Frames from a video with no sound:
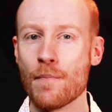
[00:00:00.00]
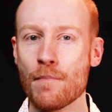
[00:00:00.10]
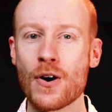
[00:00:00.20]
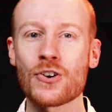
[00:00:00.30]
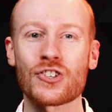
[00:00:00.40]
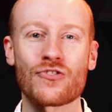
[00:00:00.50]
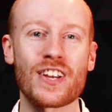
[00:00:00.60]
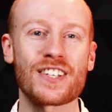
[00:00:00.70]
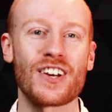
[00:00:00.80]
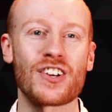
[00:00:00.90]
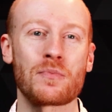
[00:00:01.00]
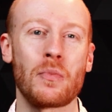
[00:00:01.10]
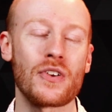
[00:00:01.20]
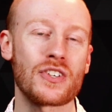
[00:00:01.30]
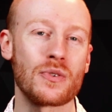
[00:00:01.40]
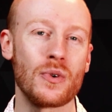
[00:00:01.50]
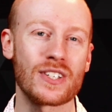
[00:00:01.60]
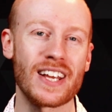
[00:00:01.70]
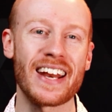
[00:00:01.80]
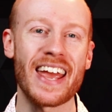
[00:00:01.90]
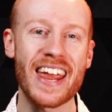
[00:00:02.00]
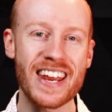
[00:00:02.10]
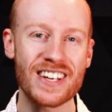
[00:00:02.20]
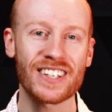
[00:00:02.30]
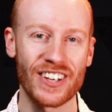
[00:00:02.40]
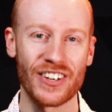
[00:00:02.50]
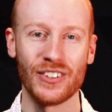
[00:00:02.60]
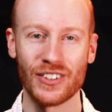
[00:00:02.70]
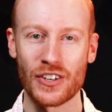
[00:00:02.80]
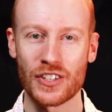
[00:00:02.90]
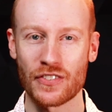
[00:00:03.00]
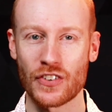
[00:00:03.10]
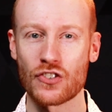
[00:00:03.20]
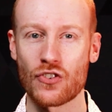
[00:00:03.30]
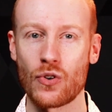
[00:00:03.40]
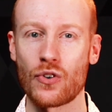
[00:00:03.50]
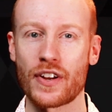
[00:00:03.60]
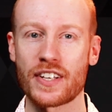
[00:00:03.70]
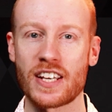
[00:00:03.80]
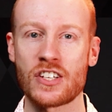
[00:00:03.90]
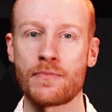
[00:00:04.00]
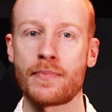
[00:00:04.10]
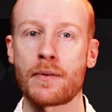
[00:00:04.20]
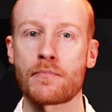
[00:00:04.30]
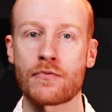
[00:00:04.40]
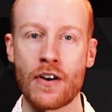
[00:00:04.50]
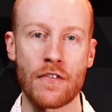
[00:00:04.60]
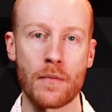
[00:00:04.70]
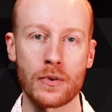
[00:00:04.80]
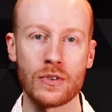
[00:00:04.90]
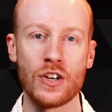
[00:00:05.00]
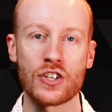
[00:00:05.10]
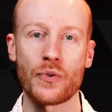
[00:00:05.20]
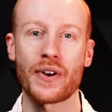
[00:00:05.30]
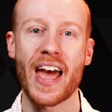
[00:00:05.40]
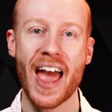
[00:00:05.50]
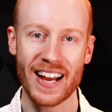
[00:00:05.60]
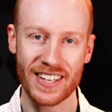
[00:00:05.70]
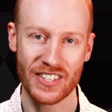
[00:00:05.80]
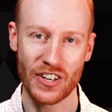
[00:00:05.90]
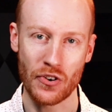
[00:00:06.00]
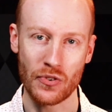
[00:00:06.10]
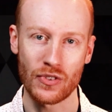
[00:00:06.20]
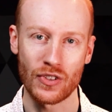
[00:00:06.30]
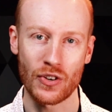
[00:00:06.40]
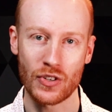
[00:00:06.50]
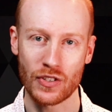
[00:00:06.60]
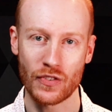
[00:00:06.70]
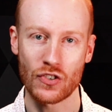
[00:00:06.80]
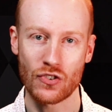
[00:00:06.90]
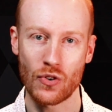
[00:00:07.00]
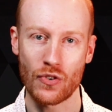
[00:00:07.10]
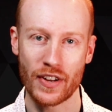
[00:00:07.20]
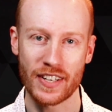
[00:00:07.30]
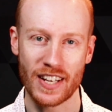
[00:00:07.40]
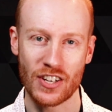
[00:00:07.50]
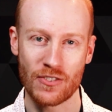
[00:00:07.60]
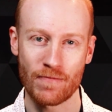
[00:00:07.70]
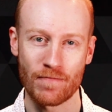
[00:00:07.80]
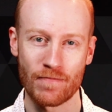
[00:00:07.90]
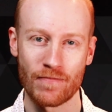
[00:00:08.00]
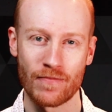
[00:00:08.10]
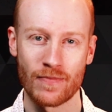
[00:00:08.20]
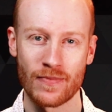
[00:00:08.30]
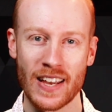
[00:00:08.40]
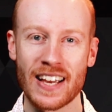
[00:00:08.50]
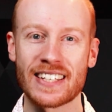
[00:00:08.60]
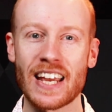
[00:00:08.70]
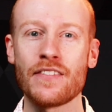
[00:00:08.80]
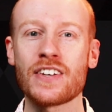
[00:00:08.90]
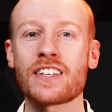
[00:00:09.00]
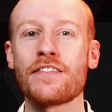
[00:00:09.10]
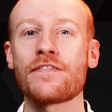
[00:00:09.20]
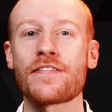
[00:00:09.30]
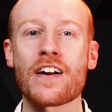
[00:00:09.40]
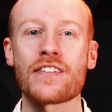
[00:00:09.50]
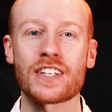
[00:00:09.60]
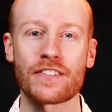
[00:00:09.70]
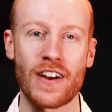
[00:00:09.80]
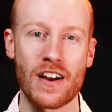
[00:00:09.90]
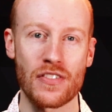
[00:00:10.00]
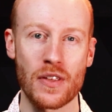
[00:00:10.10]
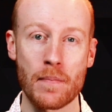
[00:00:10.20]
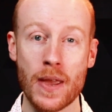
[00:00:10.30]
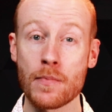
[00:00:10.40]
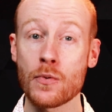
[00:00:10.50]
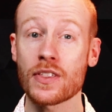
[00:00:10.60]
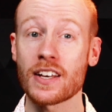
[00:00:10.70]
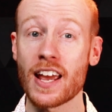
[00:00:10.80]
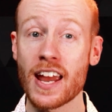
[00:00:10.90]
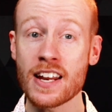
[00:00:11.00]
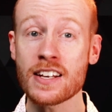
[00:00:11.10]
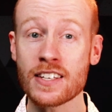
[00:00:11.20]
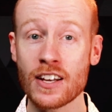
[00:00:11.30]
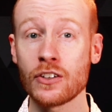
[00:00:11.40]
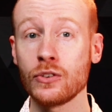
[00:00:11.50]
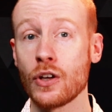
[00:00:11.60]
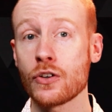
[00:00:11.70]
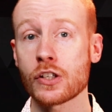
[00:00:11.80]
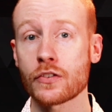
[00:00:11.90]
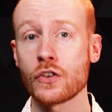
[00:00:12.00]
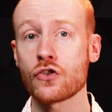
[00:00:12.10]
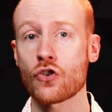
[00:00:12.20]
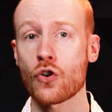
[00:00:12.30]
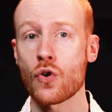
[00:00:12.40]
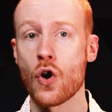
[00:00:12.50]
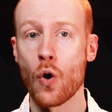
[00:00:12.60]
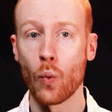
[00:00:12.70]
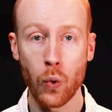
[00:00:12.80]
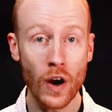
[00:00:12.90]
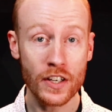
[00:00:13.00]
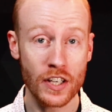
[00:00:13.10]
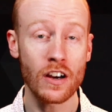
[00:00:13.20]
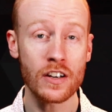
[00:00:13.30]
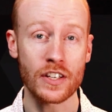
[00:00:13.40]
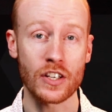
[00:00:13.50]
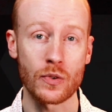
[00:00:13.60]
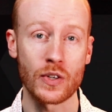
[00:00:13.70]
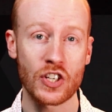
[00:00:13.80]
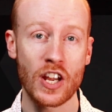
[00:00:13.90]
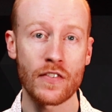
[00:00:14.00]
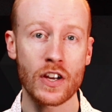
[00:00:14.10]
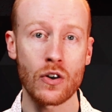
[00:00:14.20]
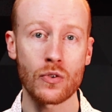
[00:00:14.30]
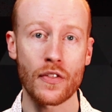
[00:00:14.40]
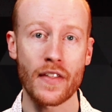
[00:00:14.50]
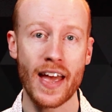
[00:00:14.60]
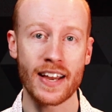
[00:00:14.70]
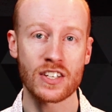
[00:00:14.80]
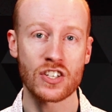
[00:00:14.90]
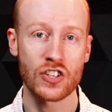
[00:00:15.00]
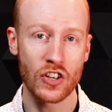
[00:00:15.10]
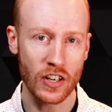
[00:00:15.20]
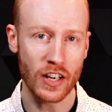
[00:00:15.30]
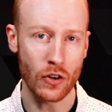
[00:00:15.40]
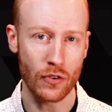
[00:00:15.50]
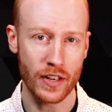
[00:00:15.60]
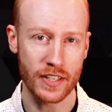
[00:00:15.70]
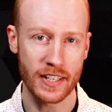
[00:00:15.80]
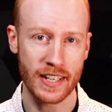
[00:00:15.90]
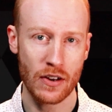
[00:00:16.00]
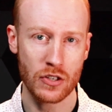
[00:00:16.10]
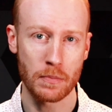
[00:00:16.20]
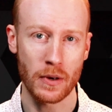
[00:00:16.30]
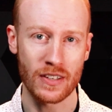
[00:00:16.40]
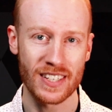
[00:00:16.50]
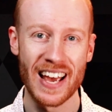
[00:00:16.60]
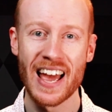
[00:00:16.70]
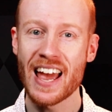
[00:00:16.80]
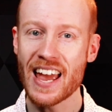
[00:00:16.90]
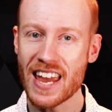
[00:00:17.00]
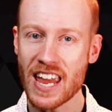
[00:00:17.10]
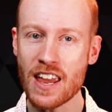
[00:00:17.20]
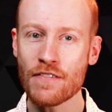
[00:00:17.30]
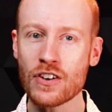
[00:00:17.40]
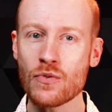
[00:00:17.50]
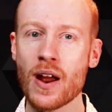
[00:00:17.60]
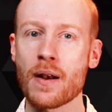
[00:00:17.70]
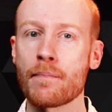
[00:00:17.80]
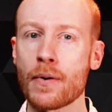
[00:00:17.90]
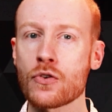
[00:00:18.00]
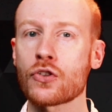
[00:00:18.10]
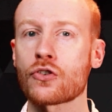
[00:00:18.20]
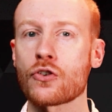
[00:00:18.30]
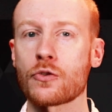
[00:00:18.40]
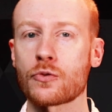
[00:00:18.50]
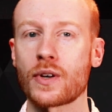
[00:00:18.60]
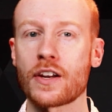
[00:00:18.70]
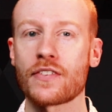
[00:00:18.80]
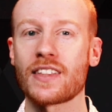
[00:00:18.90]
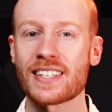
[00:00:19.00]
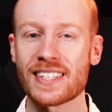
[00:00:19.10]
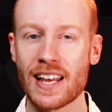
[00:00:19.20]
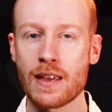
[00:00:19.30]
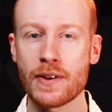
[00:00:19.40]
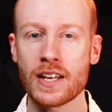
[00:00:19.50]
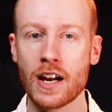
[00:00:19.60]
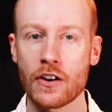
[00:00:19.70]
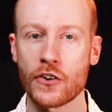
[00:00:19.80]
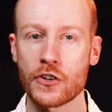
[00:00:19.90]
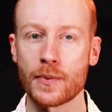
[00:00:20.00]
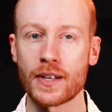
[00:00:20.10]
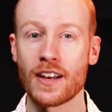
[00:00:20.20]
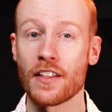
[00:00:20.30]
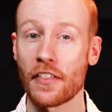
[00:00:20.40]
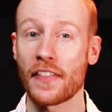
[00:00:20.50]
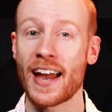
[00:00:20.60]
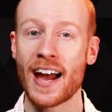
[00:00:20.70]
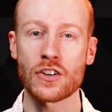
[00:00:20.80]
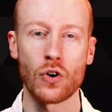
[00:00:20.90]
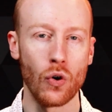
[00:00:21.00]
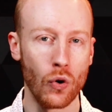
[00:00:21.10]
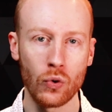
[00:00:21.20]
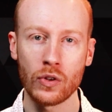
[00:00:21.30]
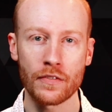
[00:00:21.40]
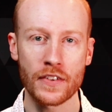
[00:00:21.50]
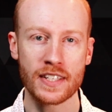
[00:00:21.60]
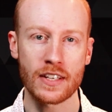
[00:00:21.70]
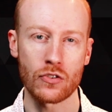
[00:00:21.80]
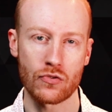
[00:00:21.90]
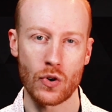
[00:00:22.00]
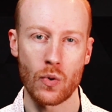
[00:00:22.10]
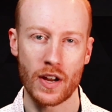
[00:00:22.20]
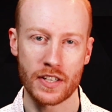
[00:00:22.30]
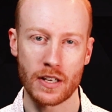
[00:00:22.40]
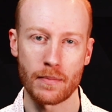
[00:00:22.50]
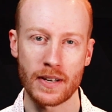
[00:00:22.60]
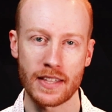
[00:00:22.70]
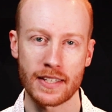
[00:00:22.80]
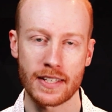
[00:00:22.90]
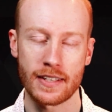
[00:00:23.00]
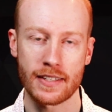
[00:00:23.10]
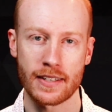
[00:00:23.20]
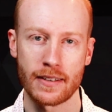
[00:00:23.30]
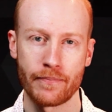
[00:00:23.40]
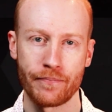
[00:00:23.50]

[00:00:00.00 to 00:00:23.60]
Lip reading: Most research points towards an internal locus of control orientation being preferable to an external locus of control orientation. Davis and Farris found that people with an internal locus of control worked harder to achieve a goal than their externally oriented counterparts, even when both groups were given the same encouragement that they had all of the skills required to complete the task.